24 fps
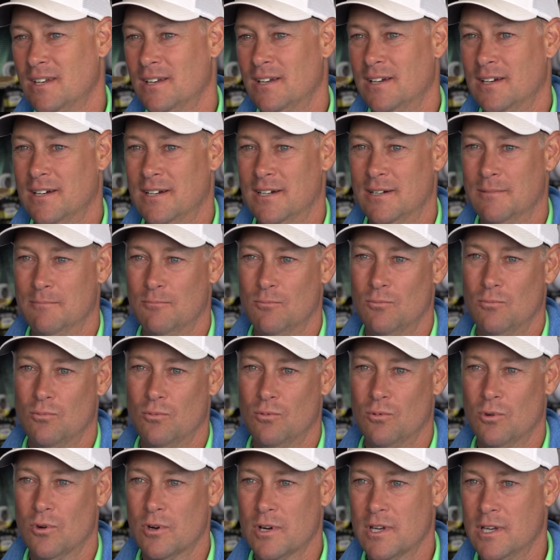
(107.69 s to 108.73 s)
um,
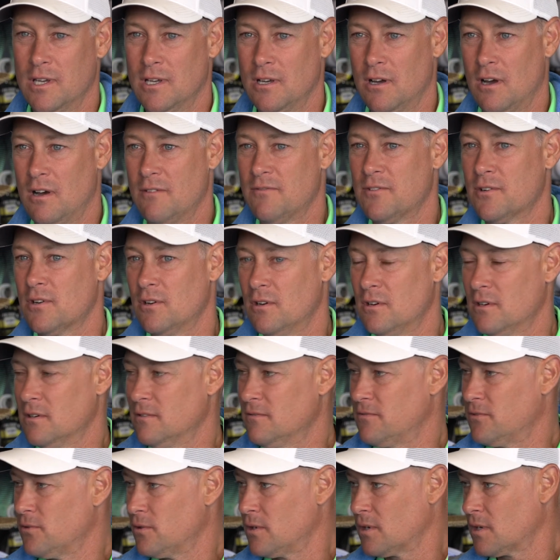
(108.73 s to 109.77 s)
working off and
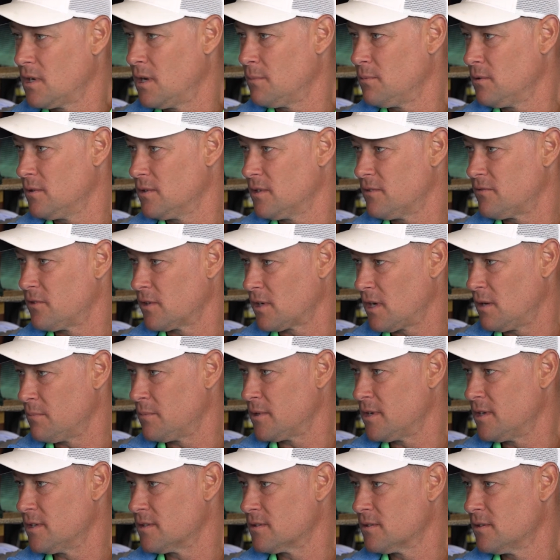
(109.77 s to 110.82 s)
on for a couple of different
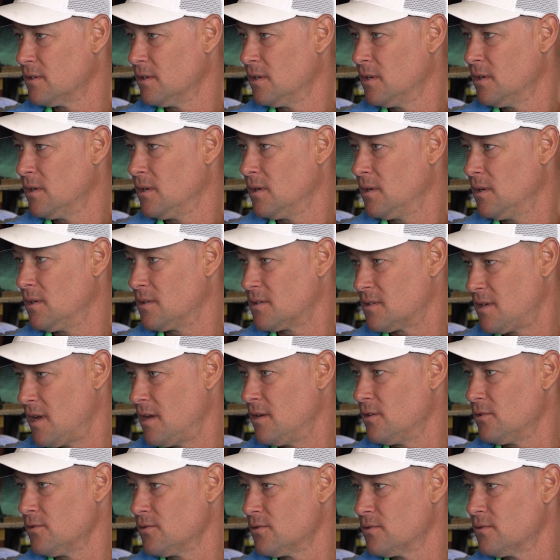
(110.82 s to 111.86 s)
companies in
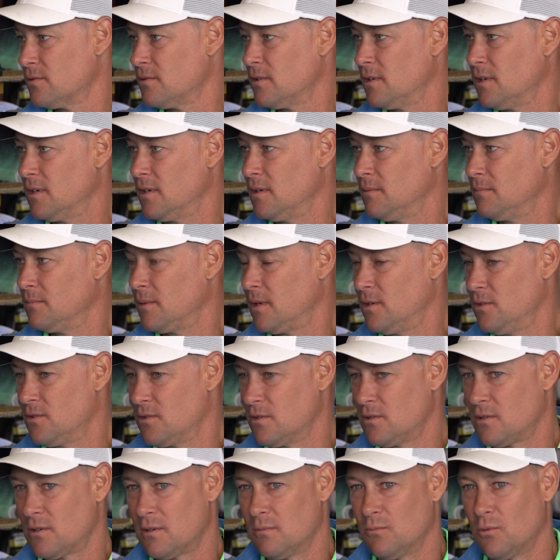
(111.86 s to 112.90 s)
sales. Um, I use
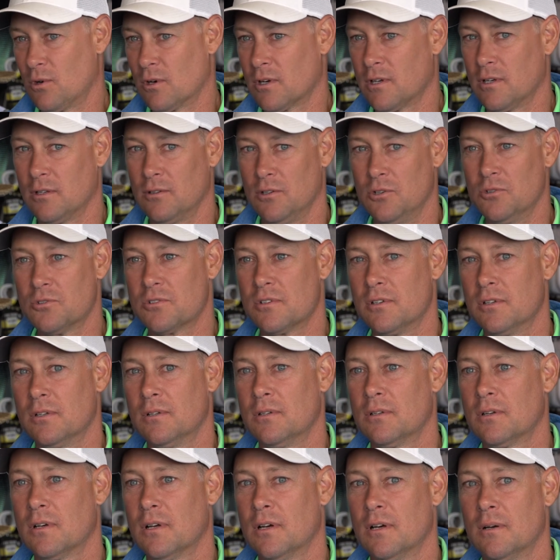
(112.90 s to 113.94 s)
the term working loosely
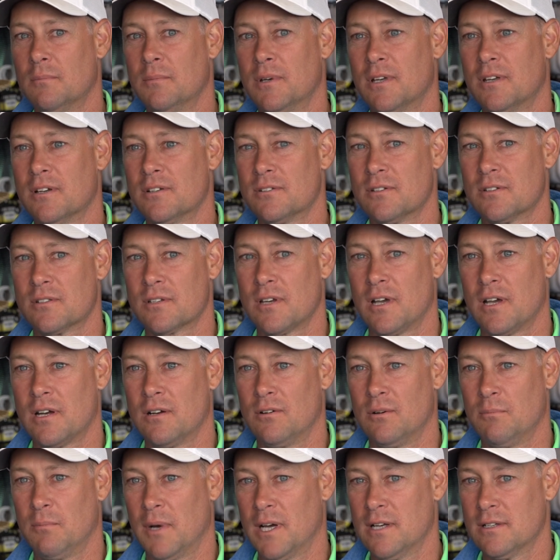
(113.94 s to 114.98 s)
uh, because it's kind
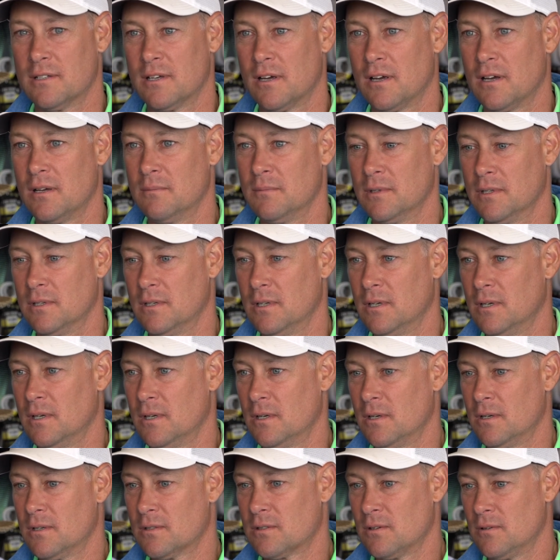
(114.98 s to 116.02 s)
of on my time, and
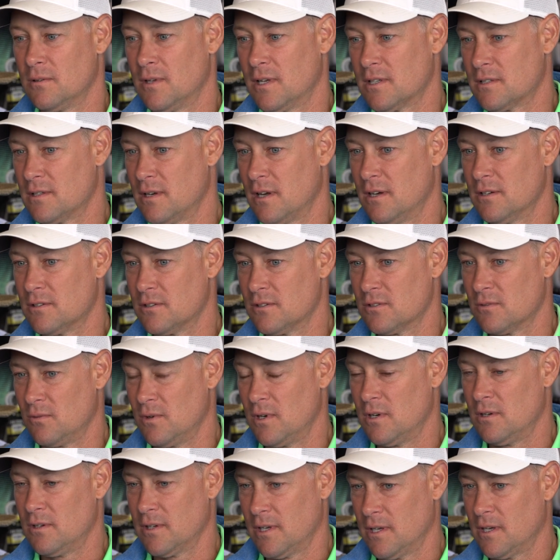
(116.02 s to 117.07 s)
so that's nice as
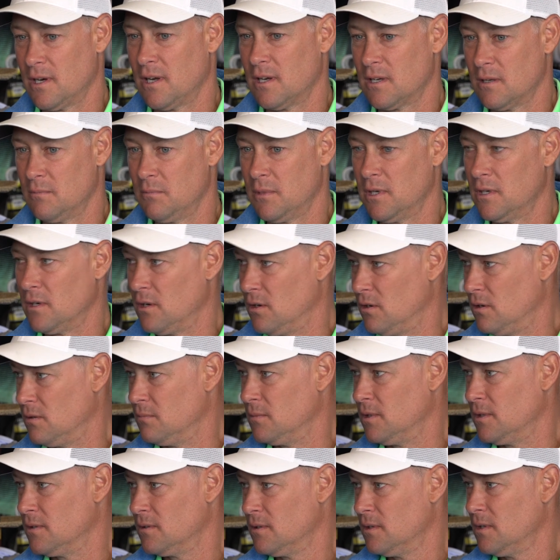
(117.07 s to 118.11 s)
well. Again, I can be at
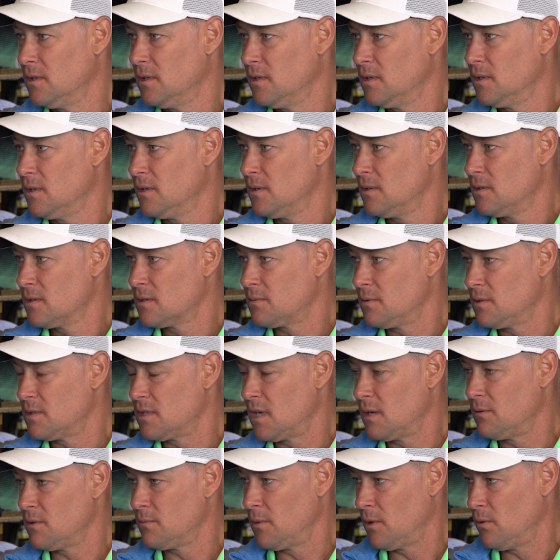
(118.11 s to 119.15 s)
home and spend
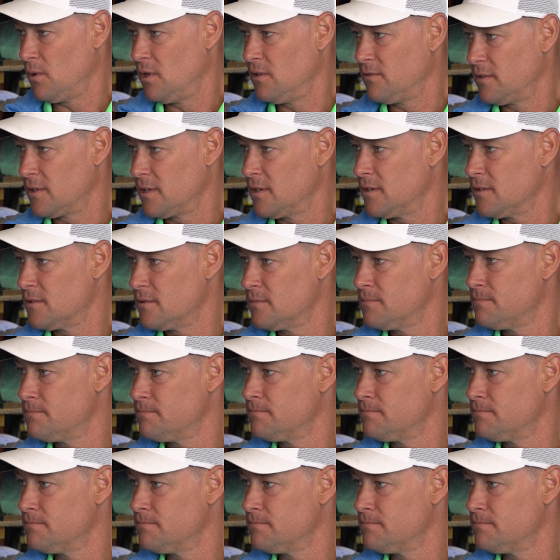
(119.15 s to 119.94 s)
time with my wife and kids.